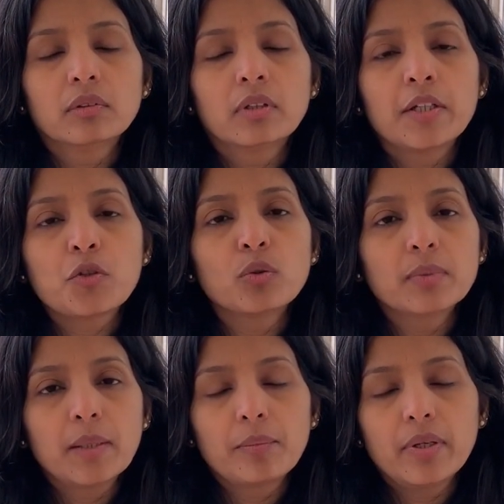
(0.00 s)
at room
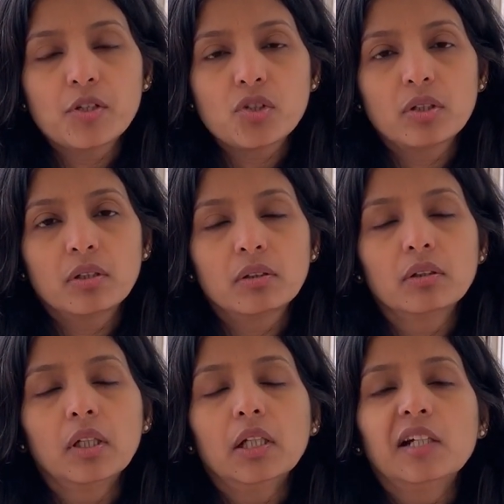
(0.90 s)
temperature
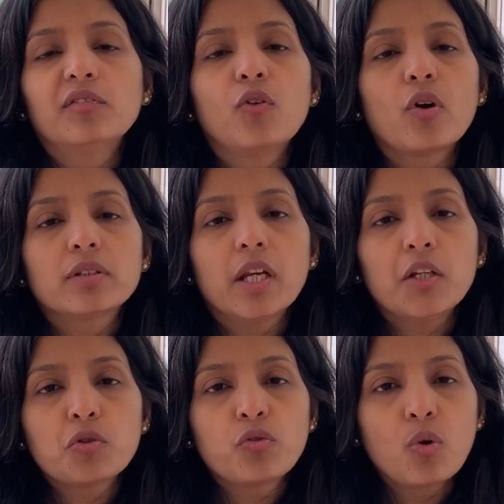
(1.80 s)
for 3
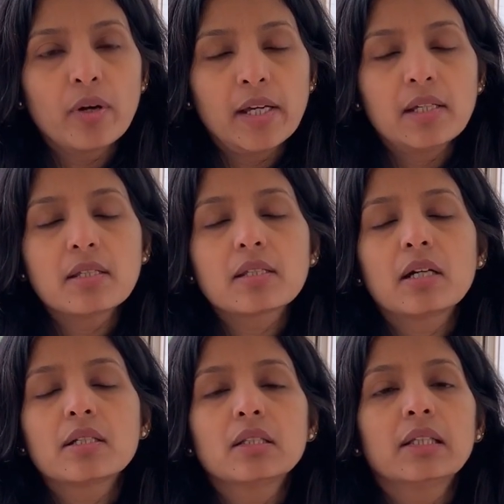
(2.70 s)
to 4 days
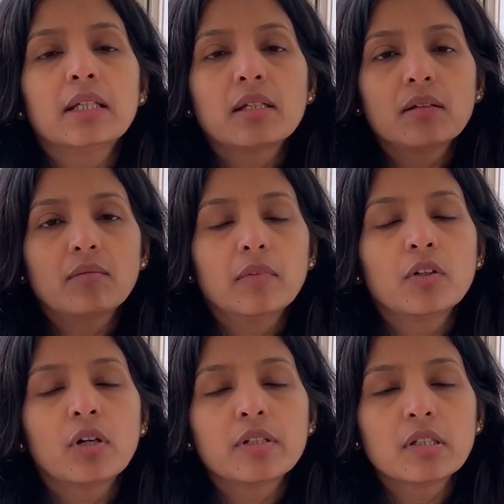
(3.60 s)
until
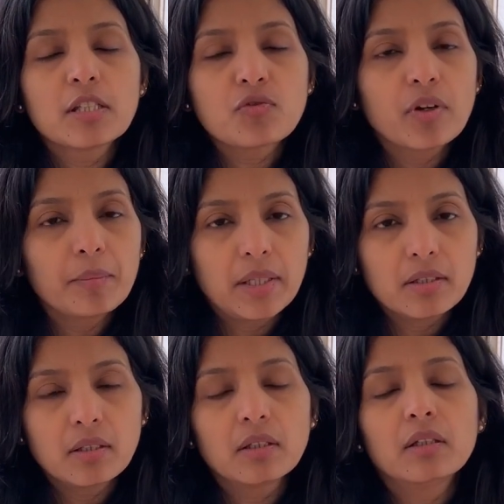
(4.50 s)
it's
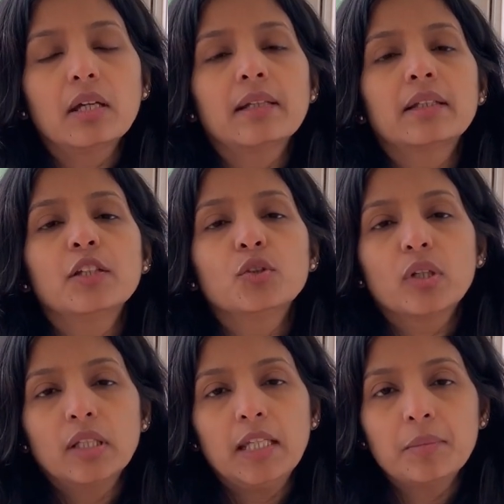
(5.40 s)
fermented, and then you
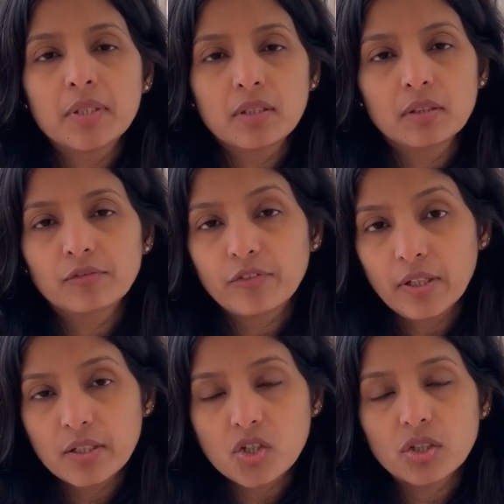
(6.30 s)
can keep it in the
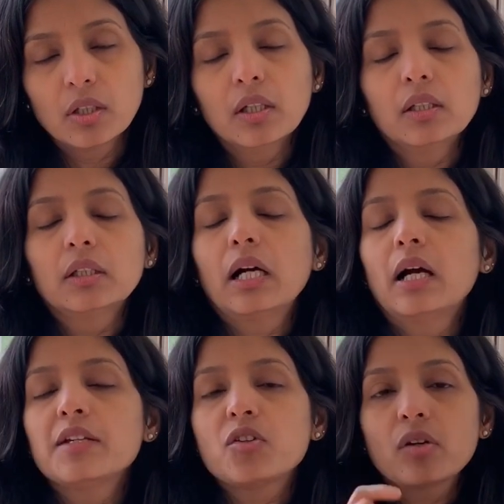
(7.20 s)
fridge
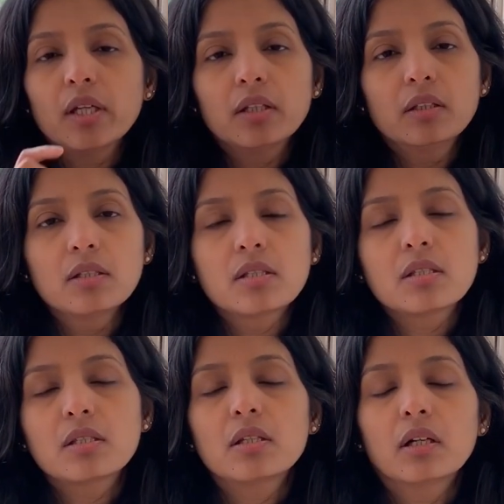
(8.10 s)
and drink
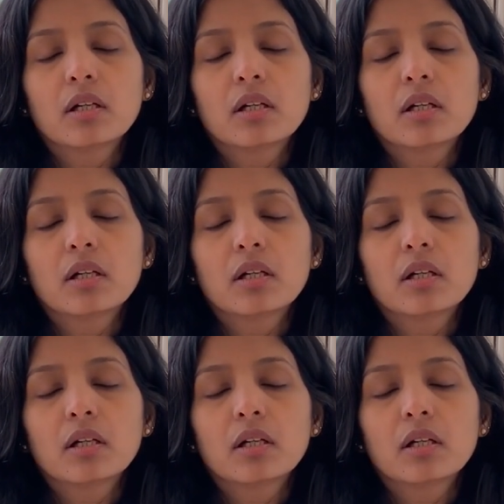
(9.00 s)
this